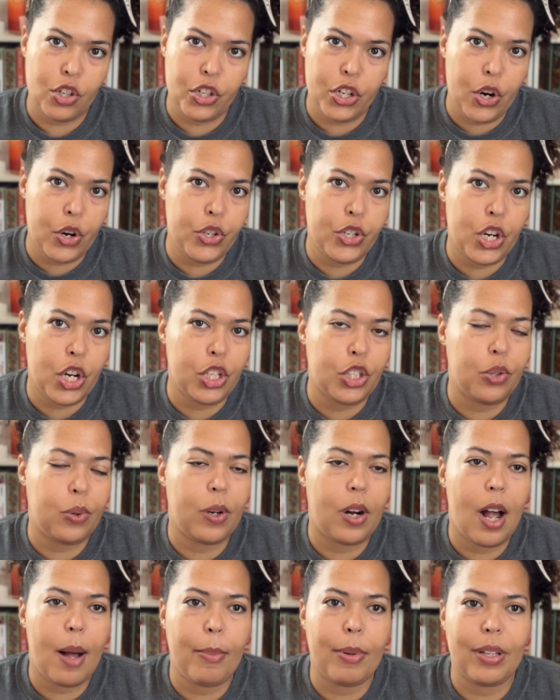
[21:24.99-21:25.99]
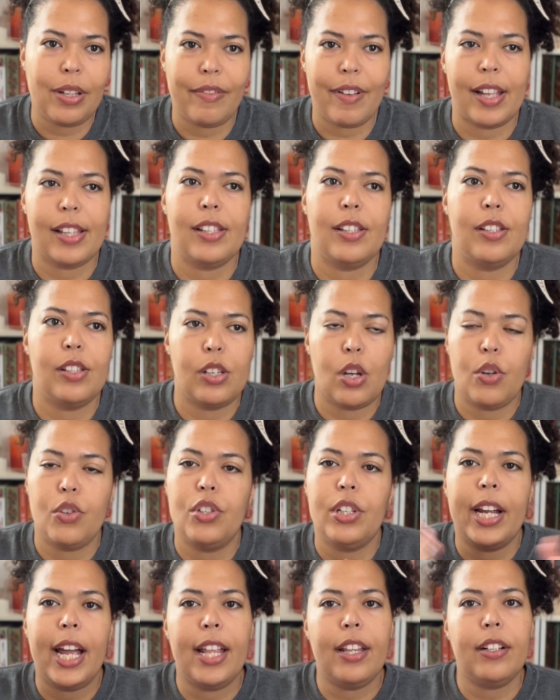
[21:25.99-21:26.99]
Jojo to a couple events, so
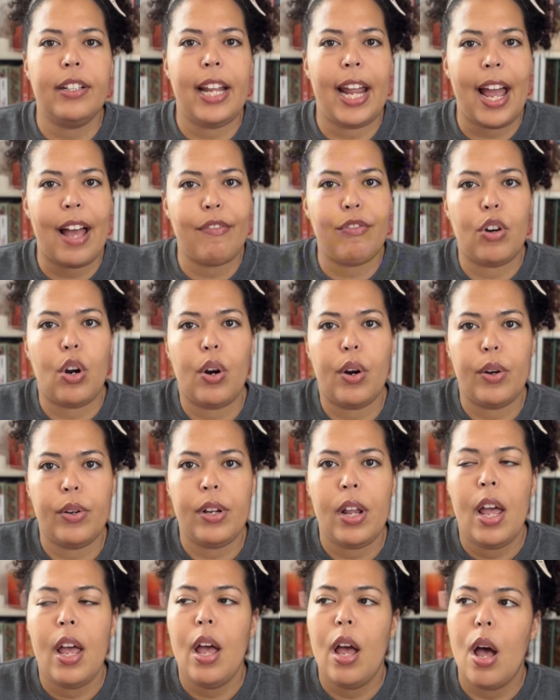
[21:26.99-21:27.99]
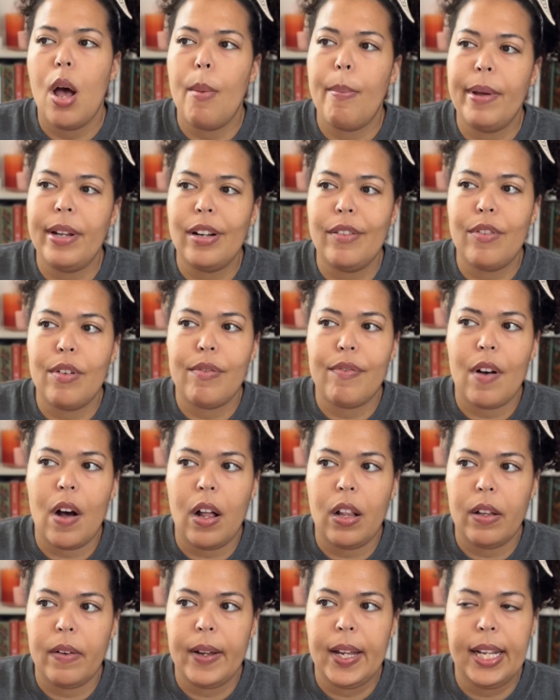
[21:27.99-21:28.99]
together they have grown a bit of a
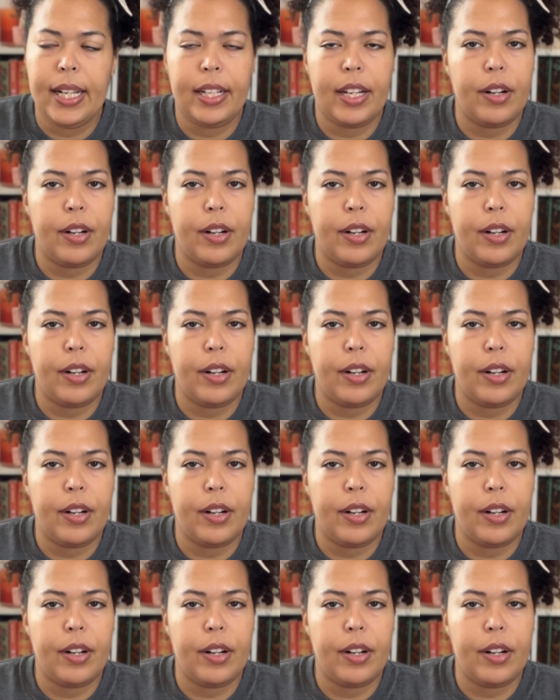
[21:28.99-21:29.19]
following.